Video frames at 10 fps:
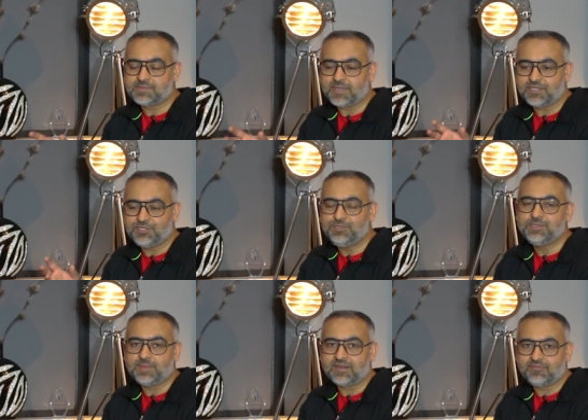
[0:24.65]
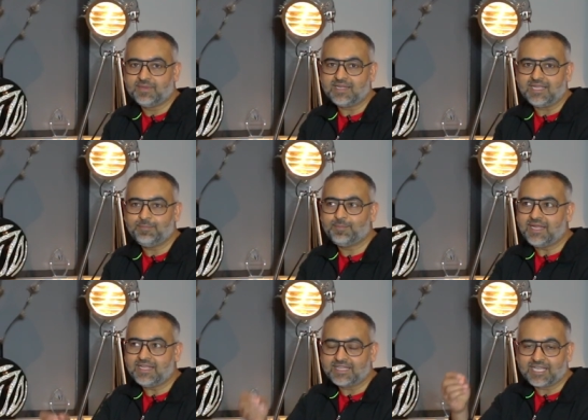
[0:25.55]
spent a huge amount of money
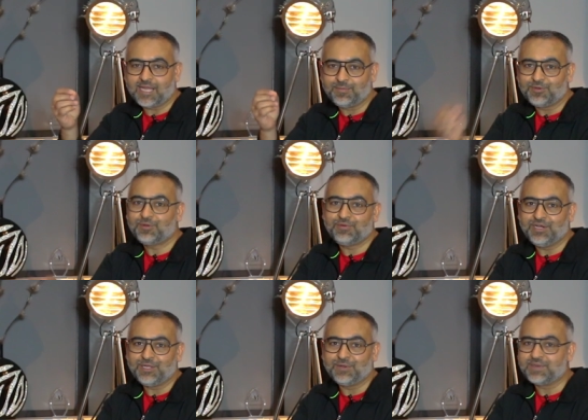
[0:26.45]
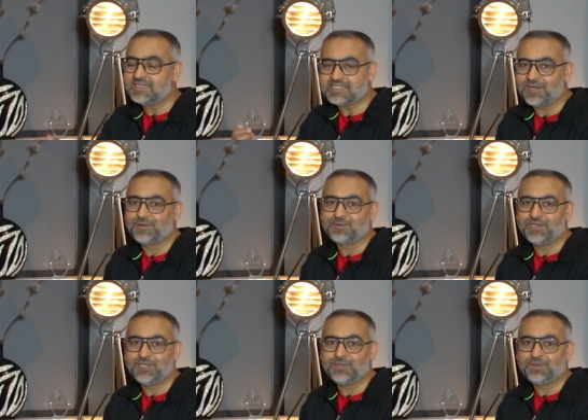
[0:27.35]
making the game look really good and sound
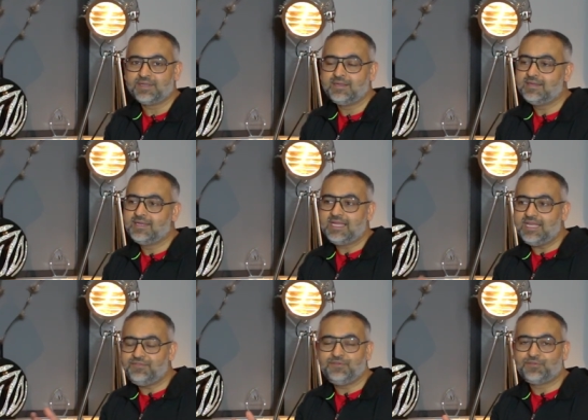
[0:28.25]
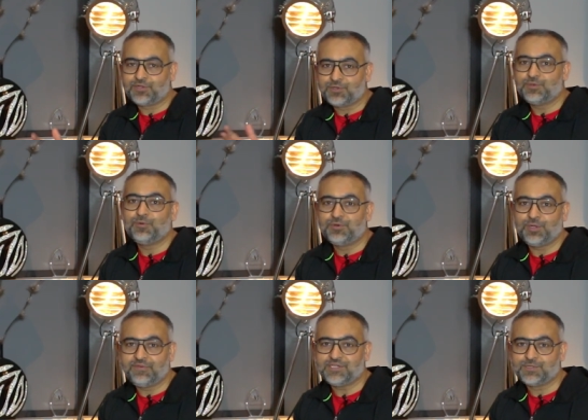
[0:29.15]
really good. If you've got a good
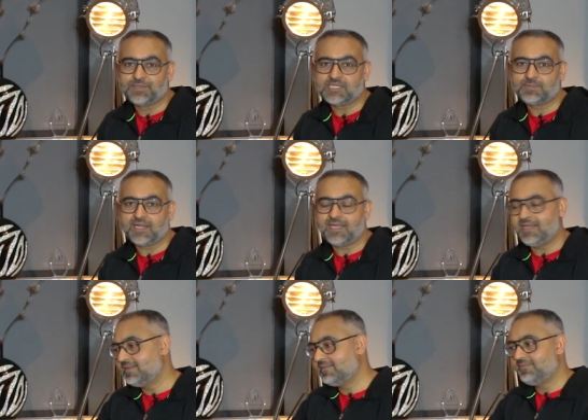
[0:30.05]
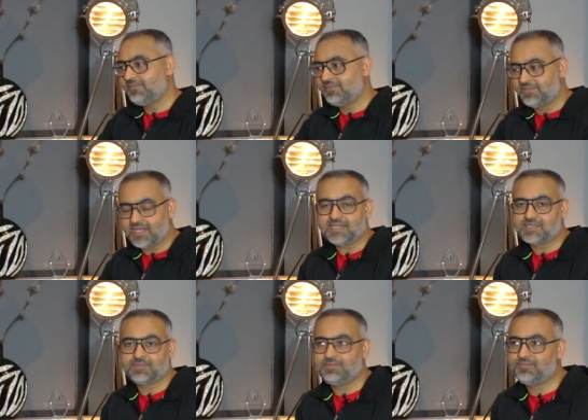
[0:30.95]
audio-visual display,
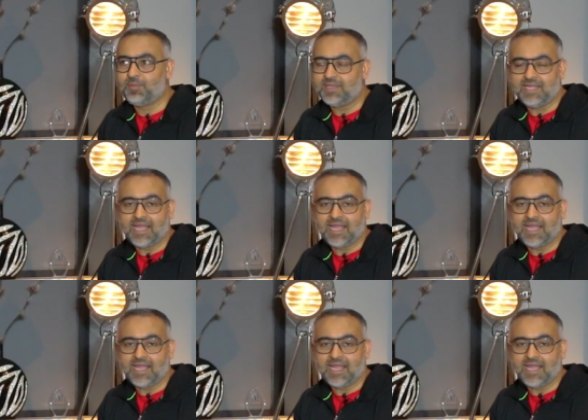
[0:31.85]
that's probably